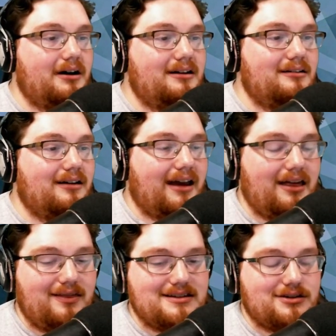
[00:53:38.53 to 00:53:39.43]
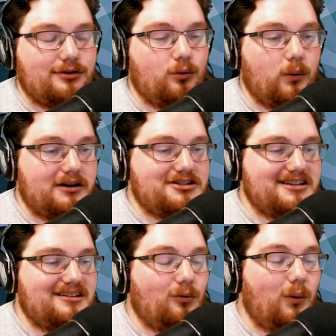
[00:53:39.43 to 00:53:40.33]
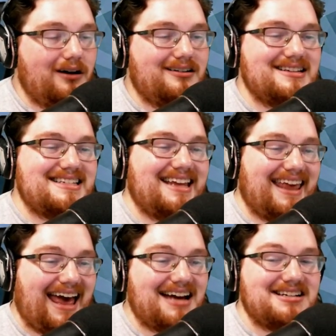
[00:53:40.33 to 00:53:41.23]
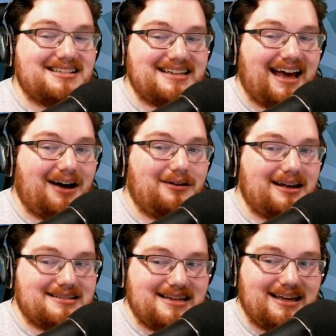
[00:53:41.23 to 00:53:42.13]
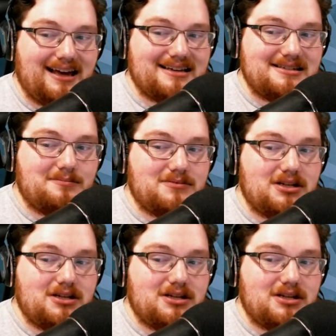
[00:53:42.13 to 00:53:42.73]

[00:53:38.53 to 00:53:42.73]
But again, these are the weirdest, weirdest gadgets out at C E S.